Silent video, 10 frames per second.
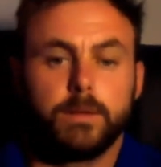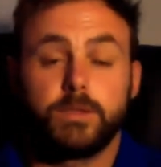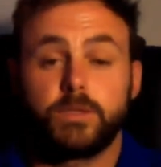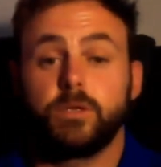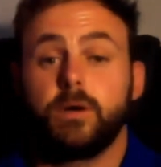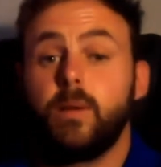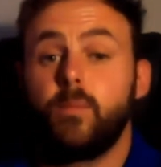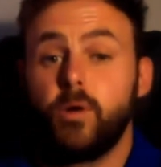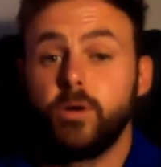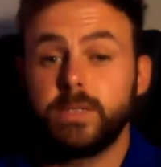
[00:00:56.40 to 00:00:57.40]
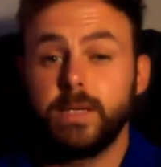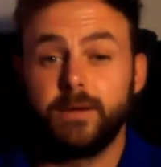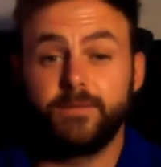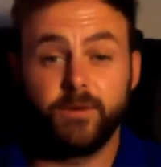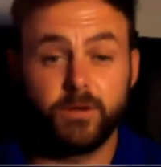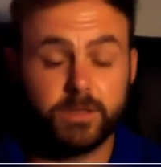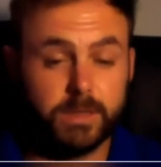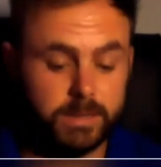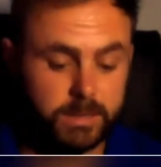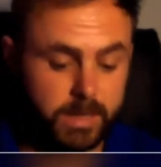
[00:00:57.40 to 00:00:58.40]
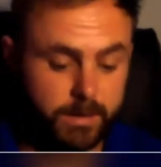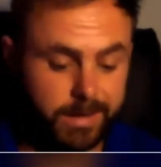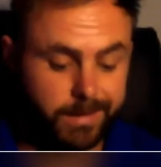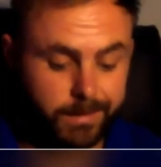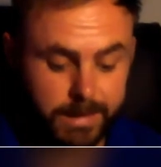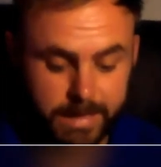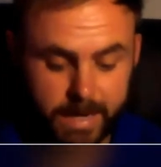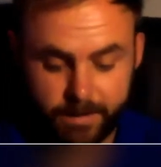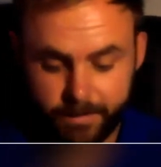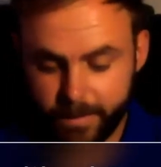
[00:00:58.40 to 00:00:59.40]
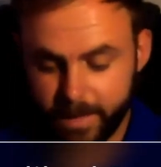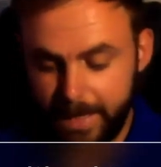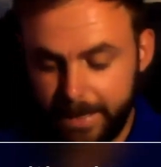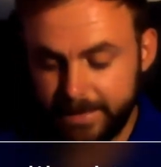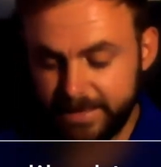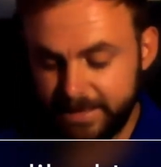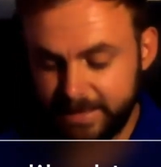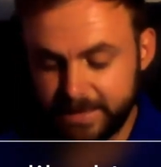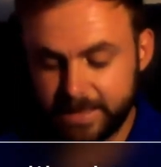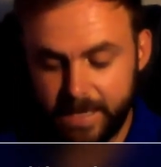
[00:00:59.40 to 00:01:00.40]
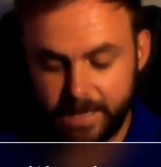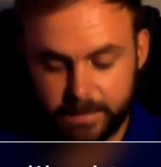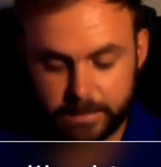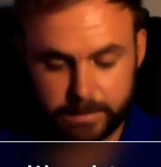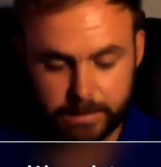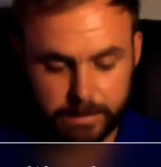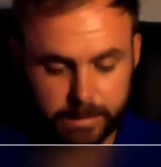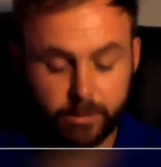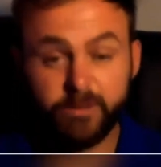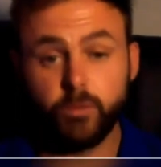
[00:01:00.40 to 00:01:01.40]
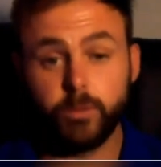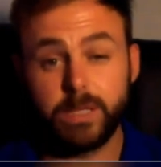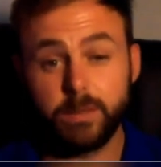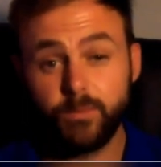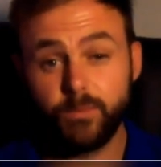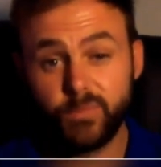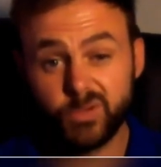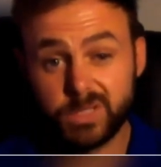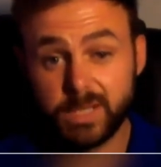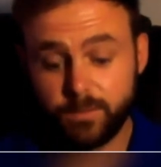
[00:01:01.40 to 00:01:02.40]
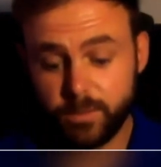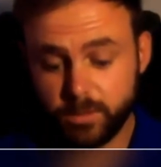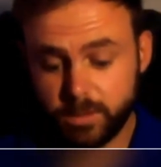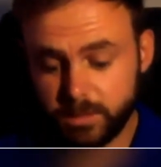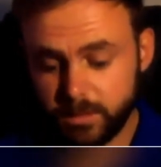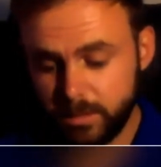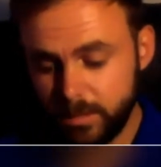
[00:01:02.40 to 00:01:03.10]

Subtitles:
So our most liked photo on Instagram currently is 186 likes. However, we did boost that post.